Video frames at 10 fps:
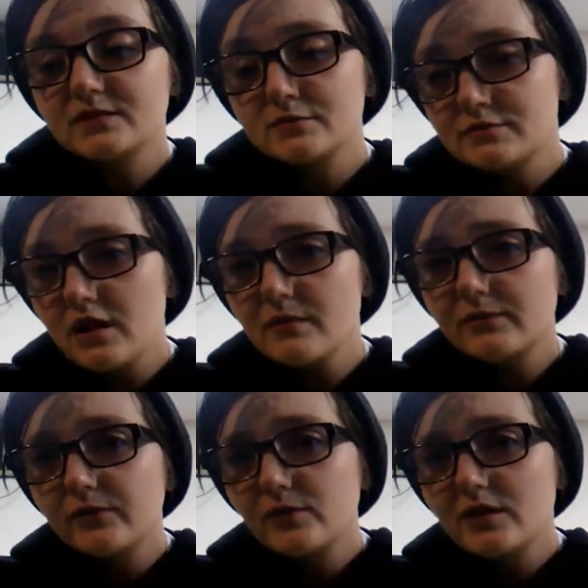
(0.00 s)

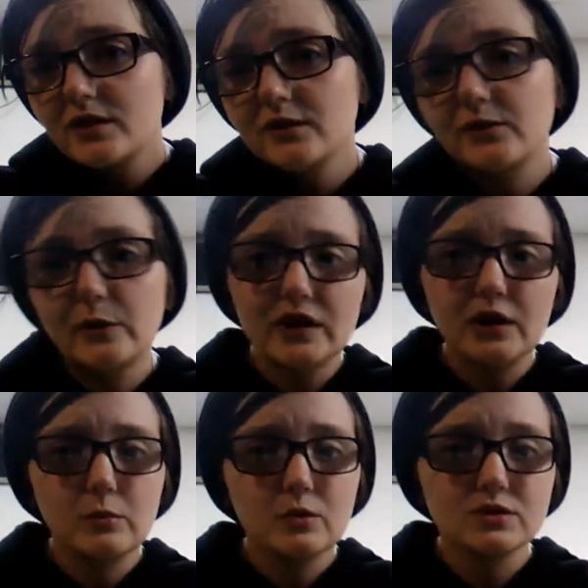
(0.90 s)
Subscribe if you want
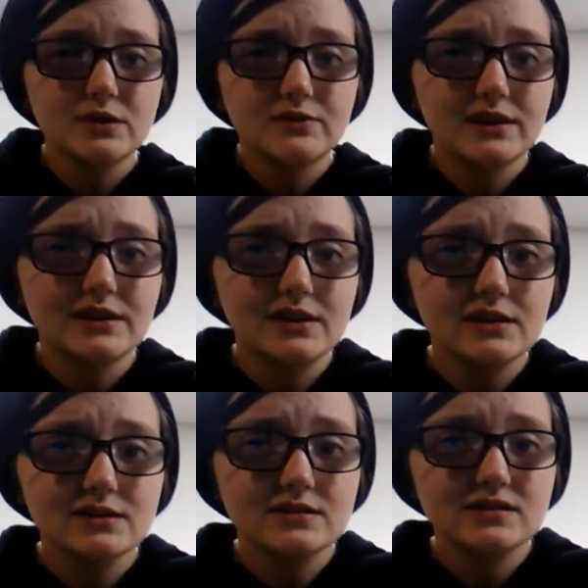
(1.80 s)
to hear more stuff like
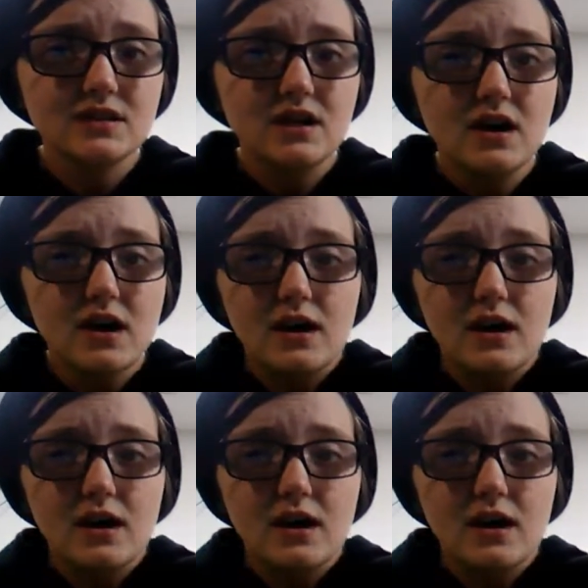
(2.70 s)
this